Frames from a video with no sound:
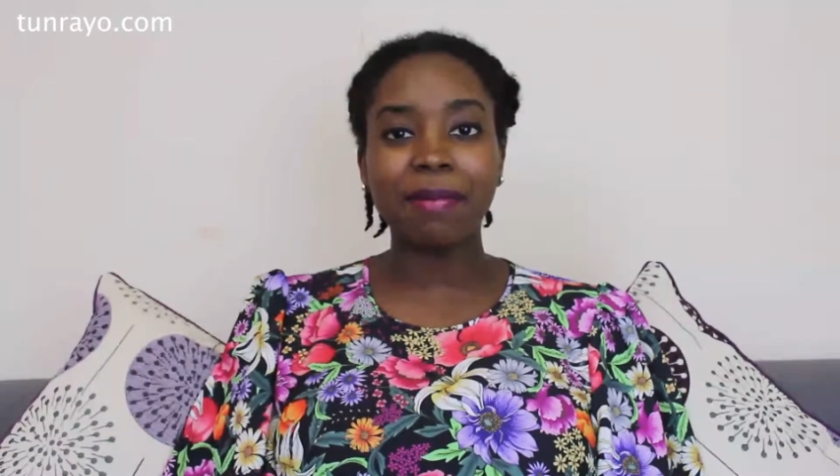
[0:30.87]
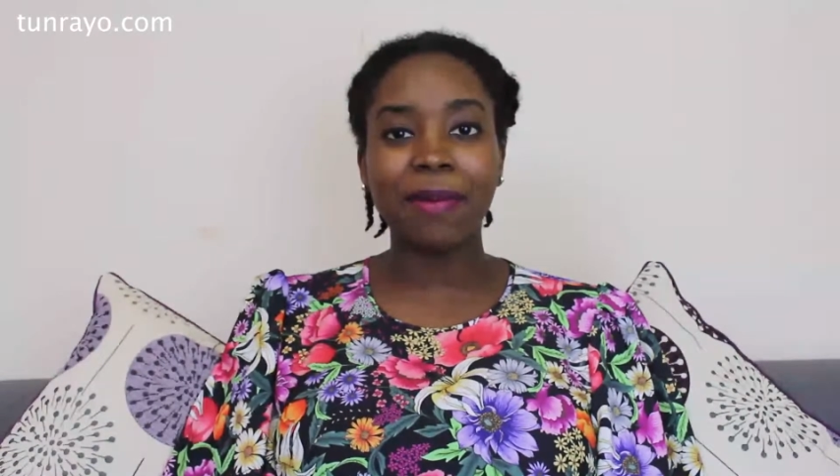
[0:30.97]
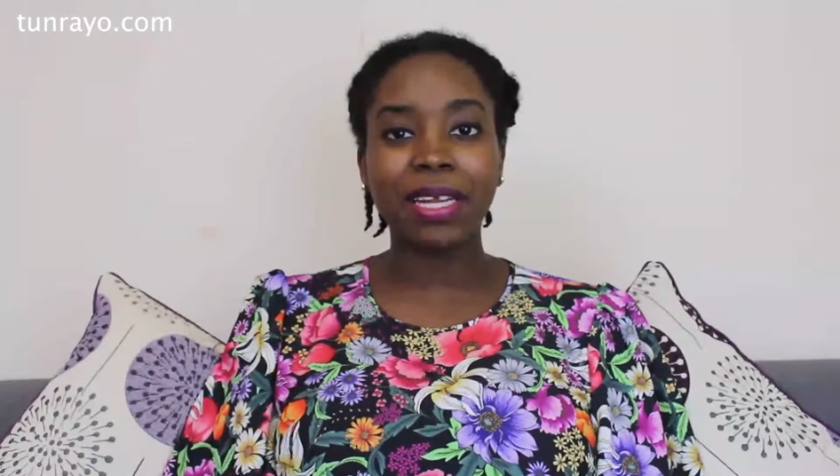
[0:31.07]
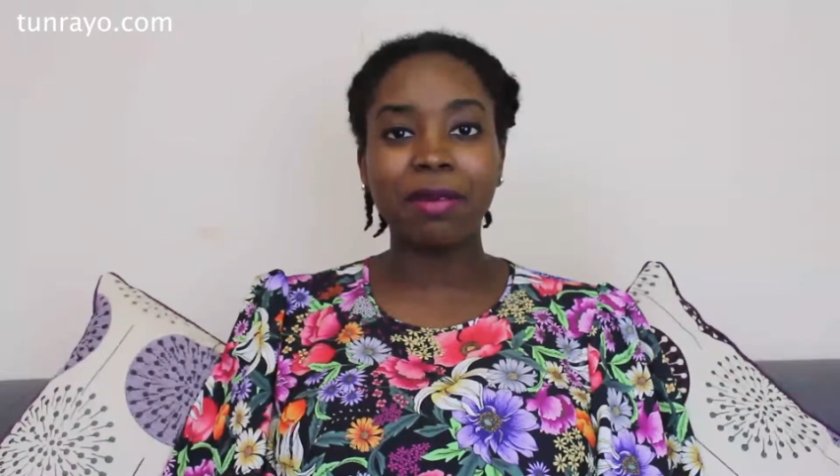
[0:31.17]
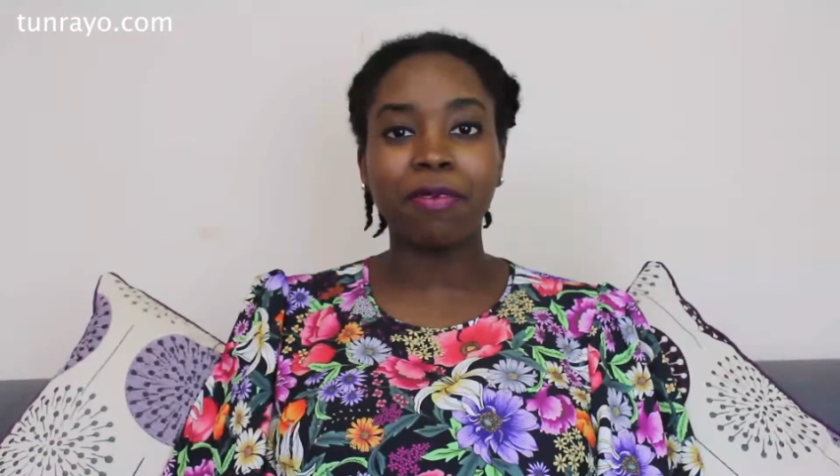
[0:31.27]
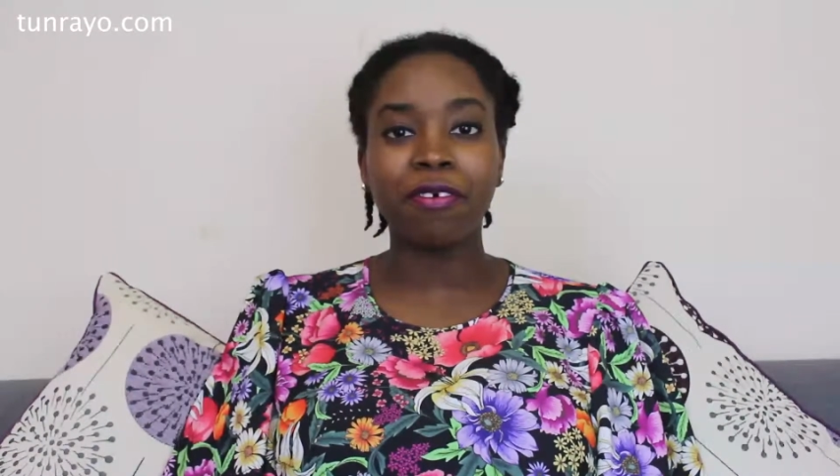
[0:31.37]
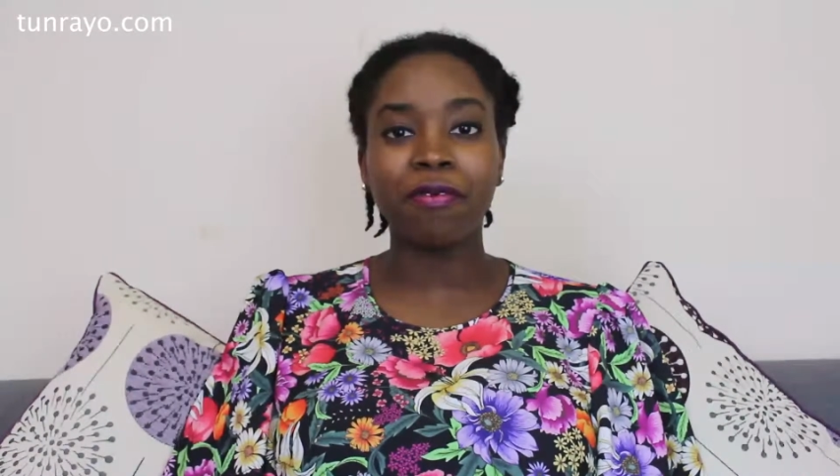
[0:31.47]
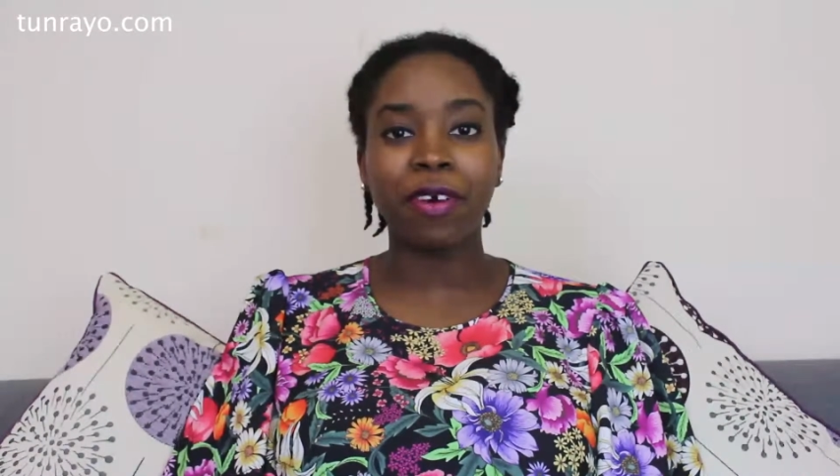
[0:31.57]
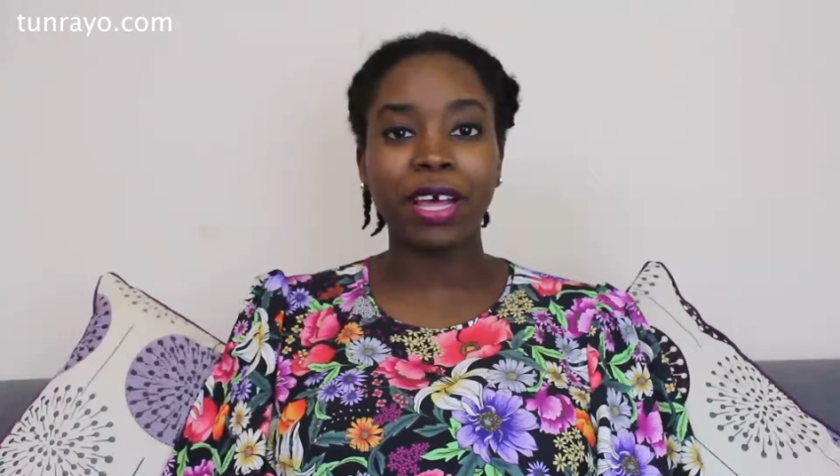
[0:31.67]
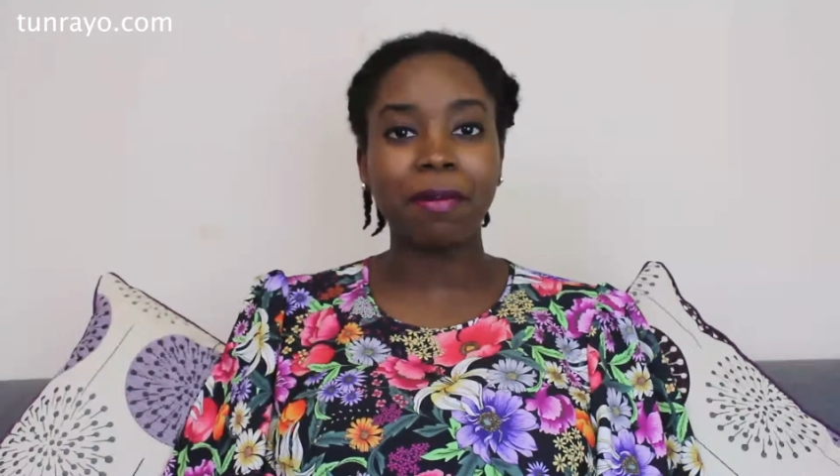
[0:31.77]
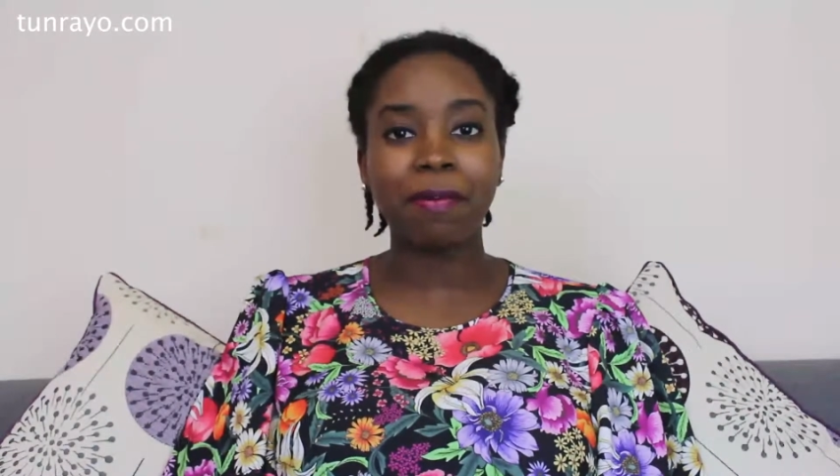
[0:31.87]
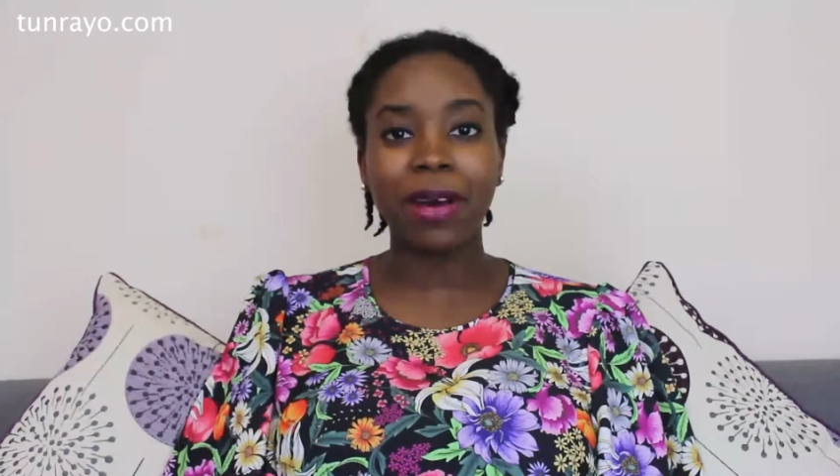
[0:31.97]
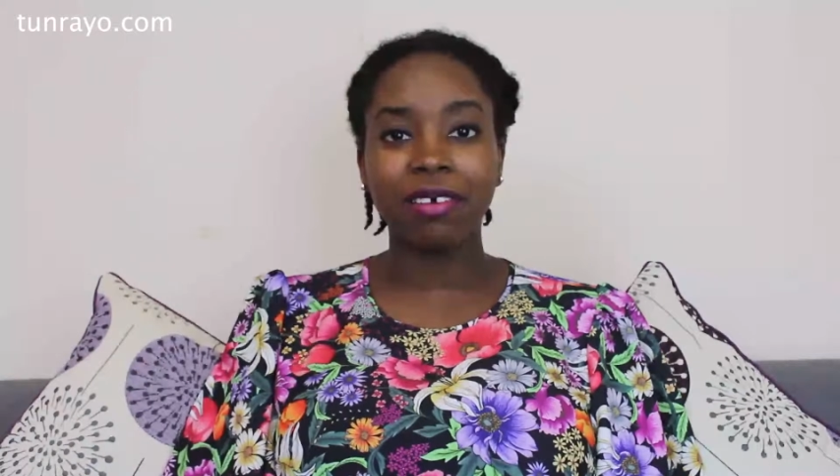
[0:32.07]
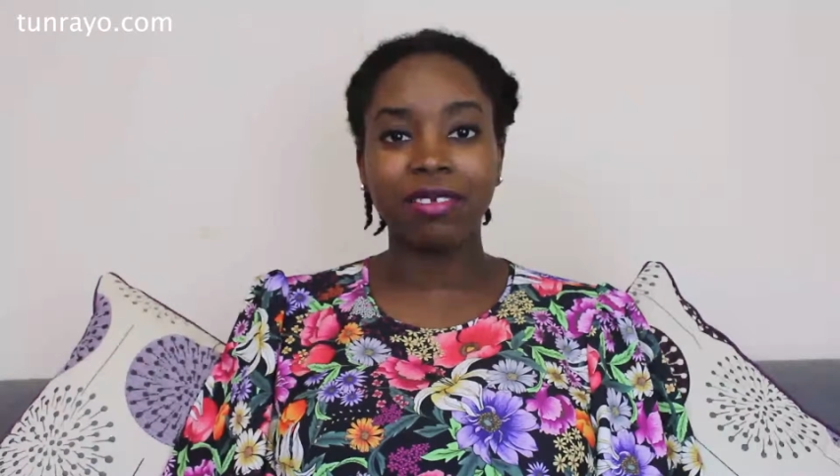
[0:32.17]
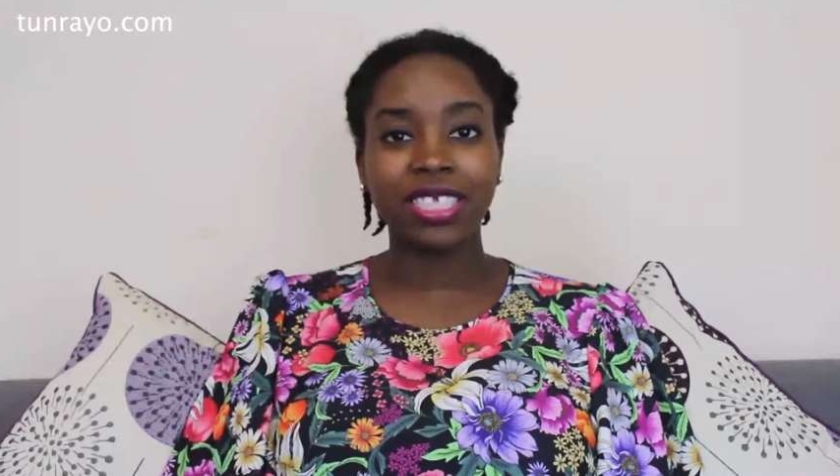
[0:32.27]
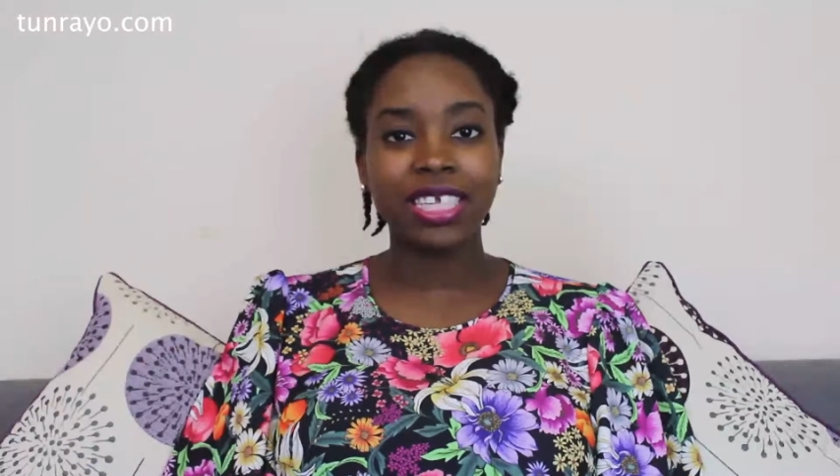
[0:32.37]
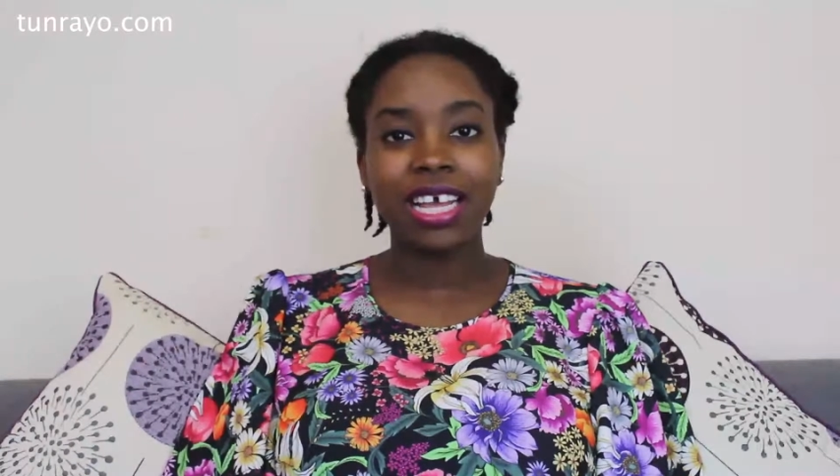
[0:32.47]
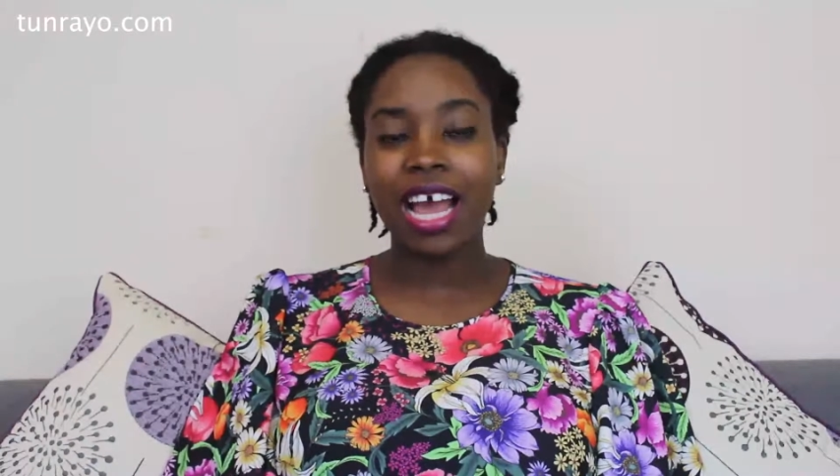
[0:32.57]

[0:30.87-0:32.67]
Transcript: buying a book for £8,